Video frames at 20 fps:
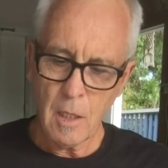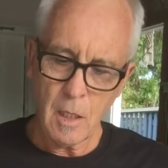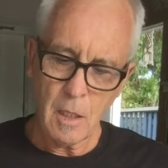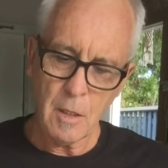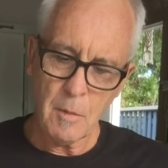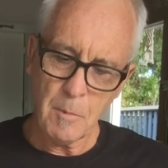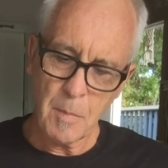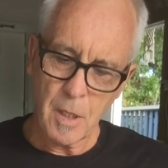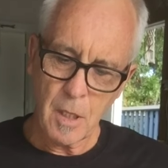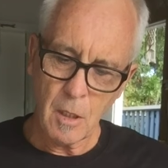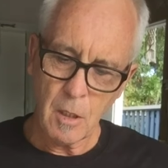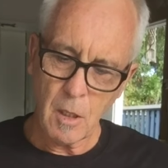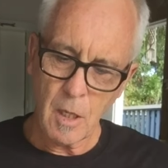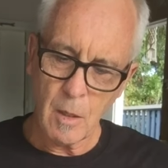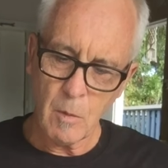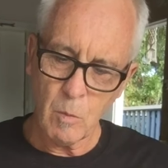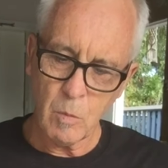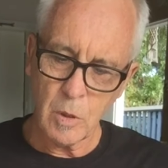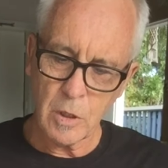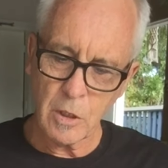it'd be
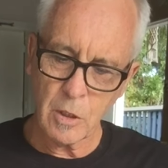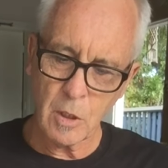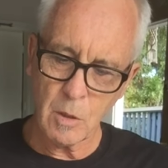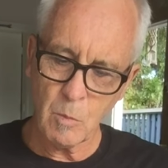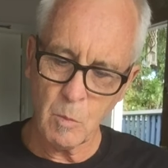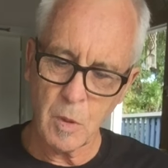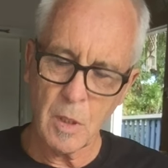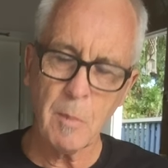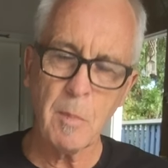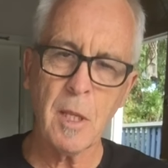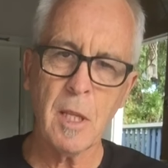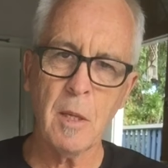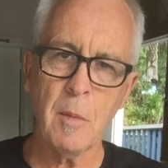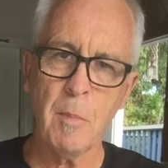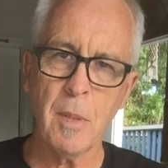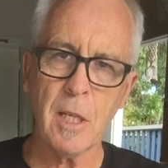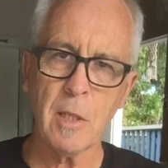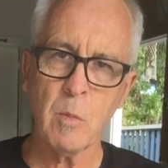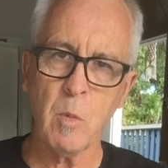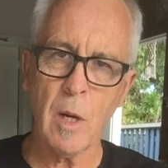like, which would be the
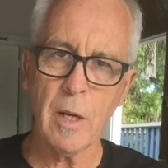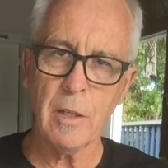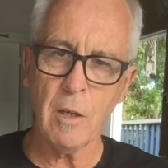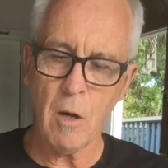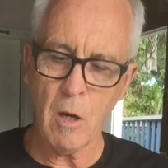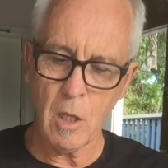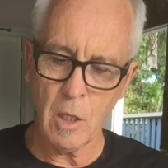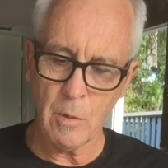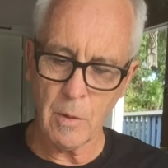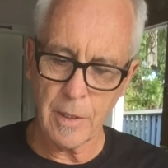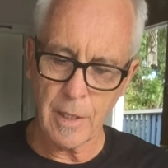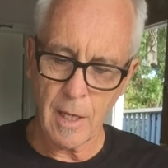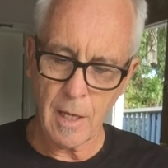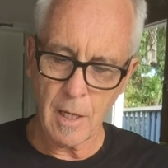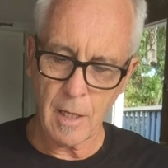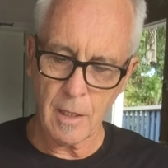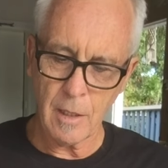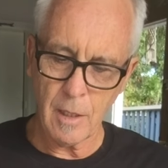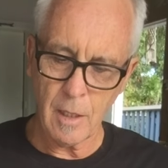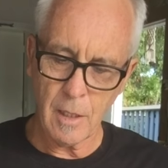best way to hollow it
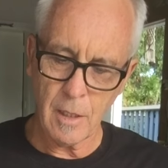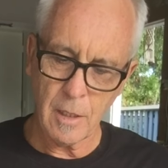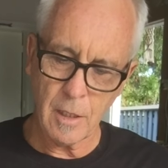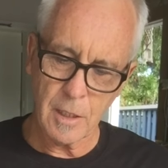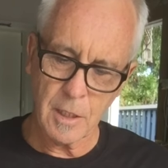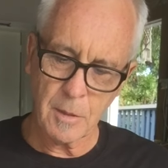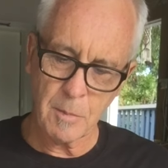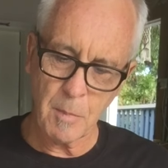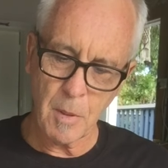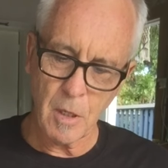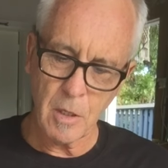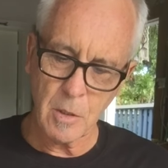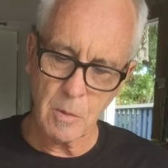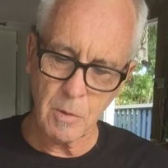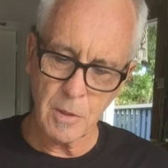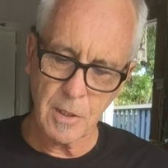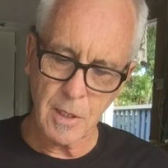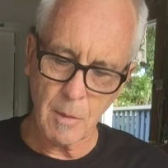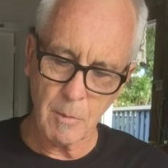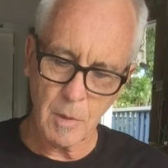out? And I suppose
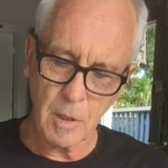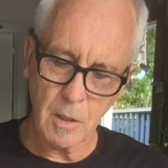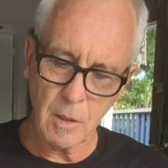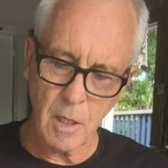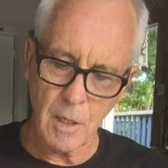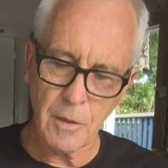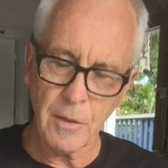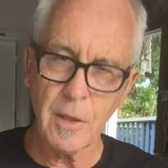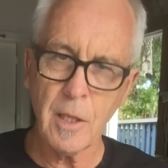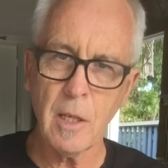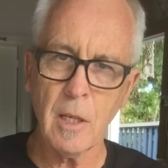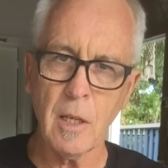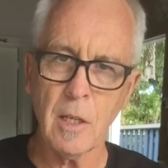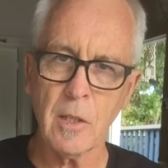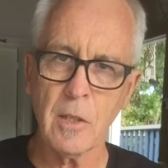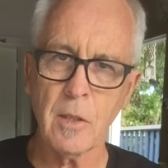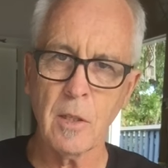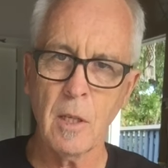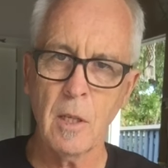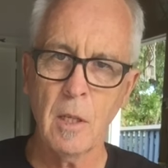with something like
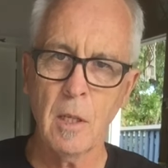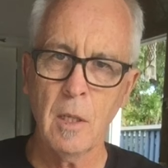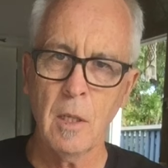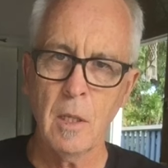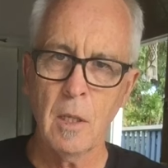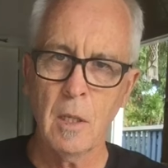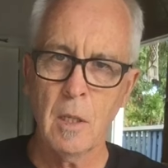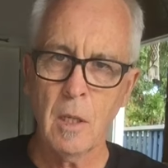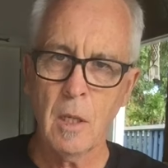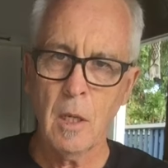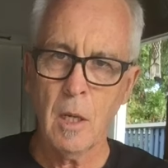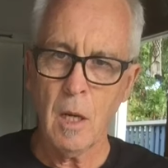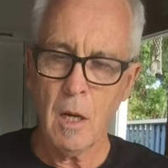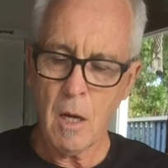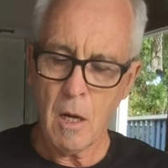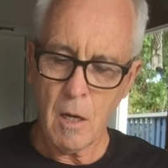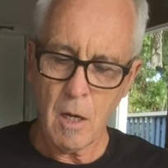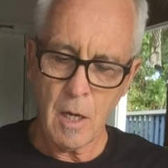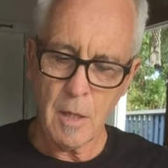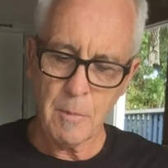this,
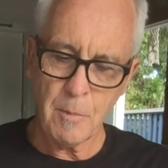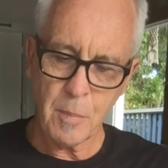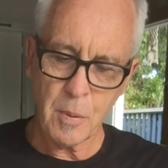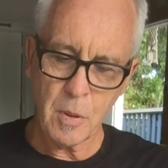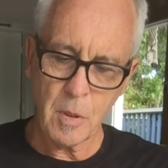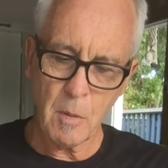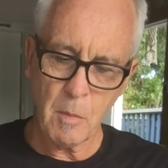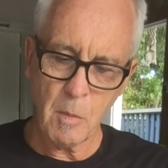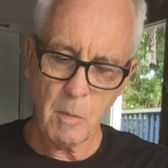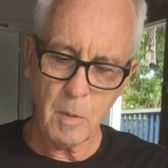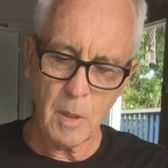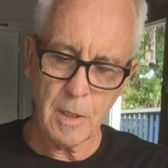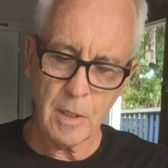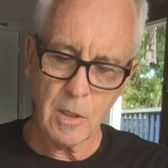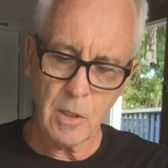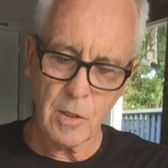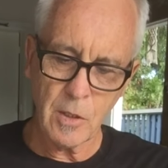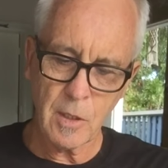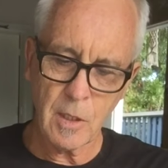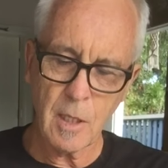I'd probably
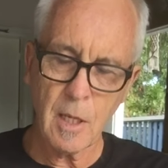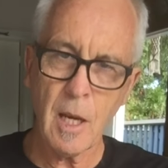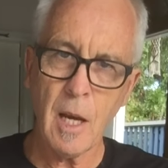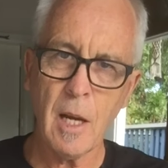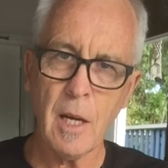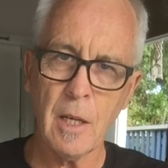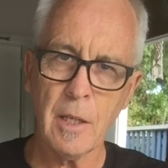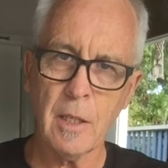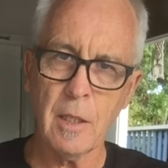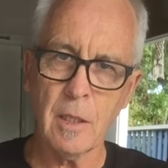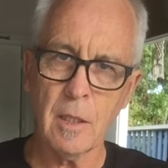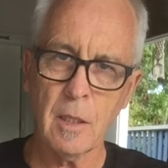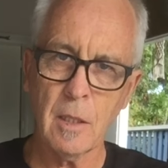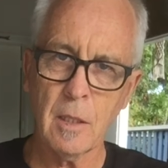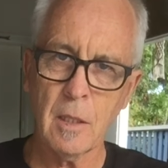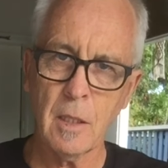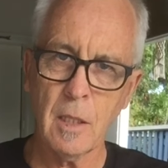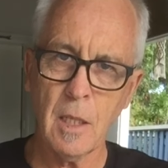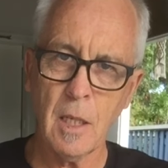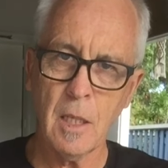just cut it
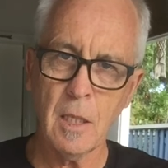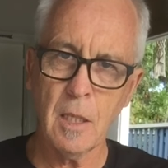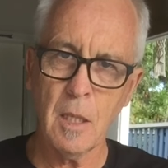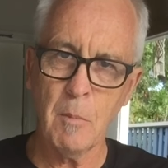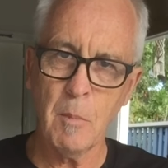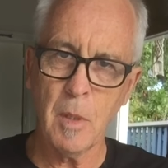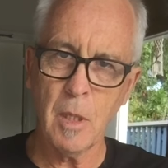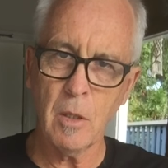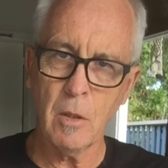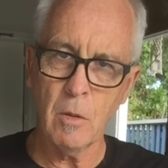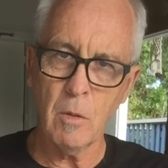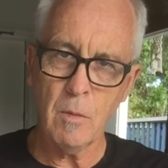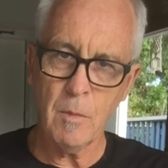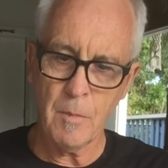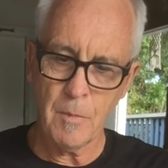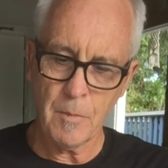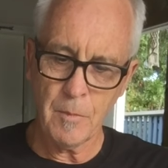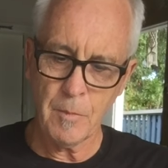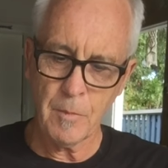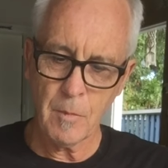in the middle
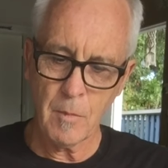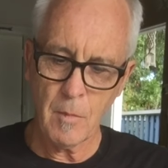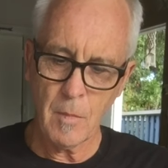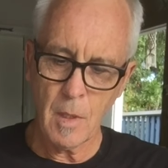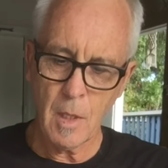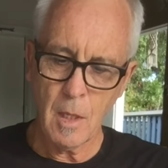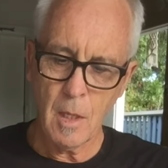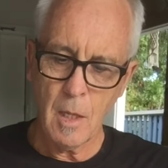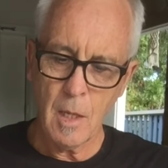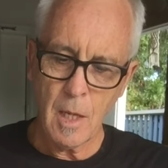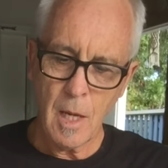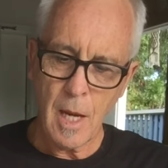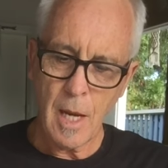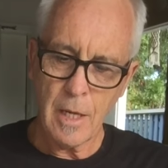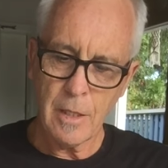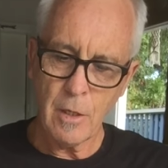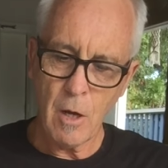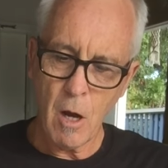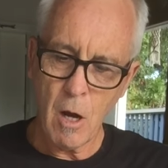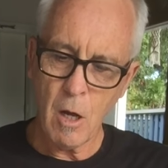
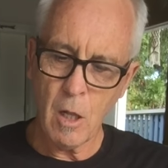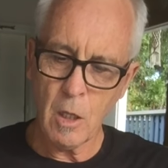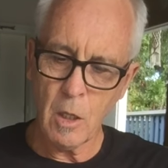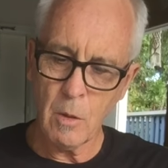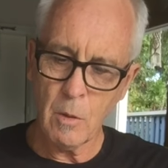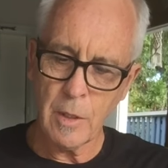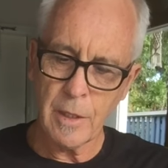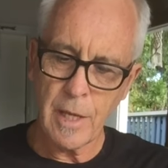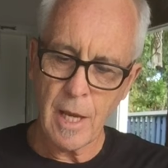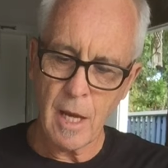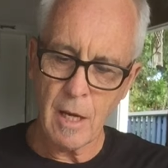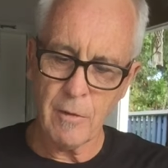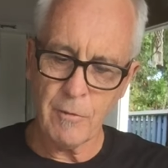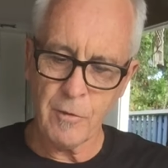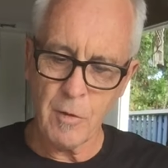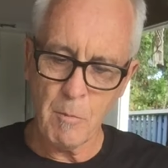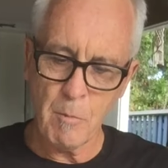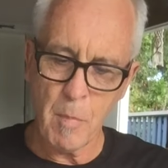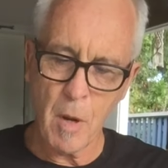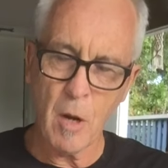and hollow it out
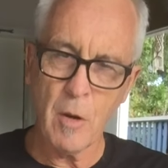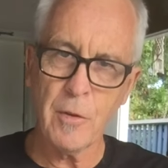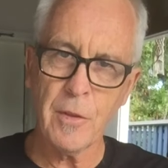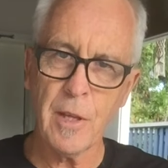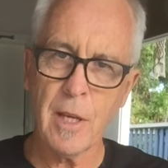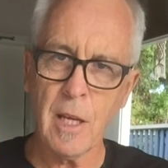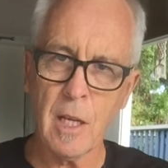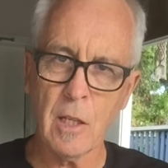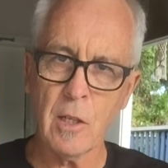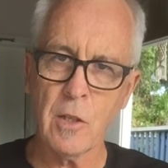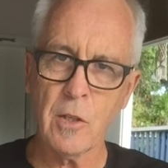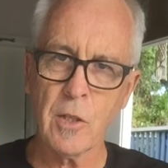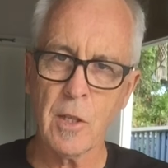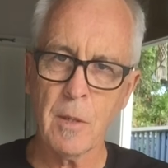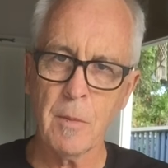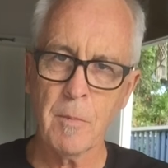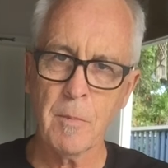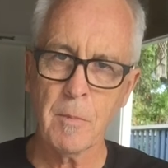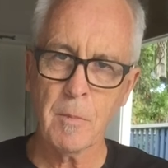from both ends